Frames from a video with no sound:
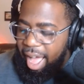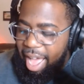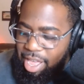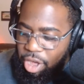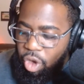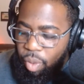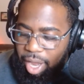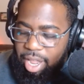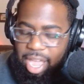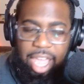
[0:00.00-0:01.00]
IU,
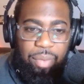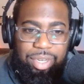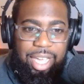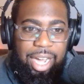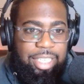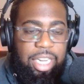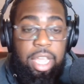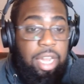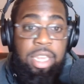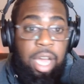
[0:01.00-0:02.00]
Indiana, Wisconsin,
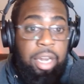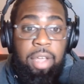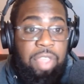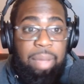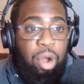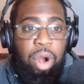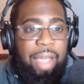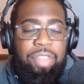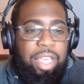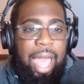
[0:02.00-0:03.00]
none of them
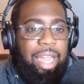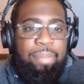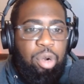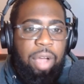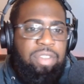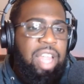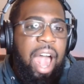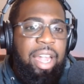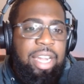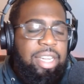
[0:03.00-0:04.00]
have the caliber of
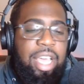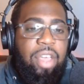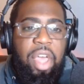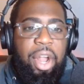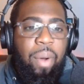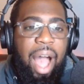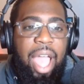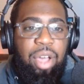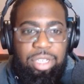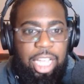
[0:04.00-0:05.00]
talent that
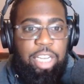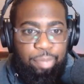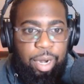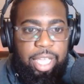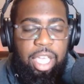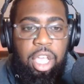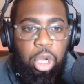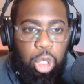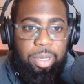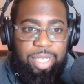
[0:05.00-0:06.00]
Ohio State's bringing
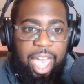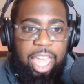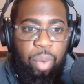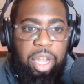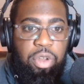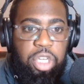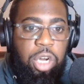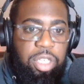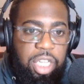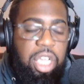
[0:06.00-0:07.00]
to Piscataway, New
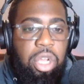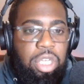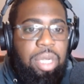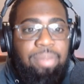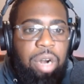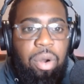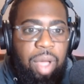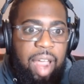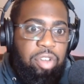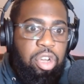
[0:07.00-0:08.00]
Jersey tomorrow
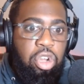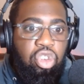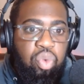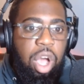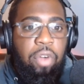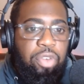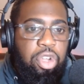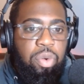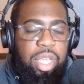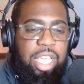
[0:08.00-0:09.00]
afternoon, 12
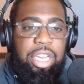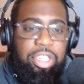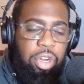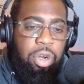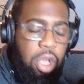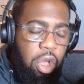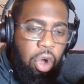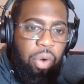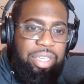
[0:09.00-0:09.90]
noon Eastern on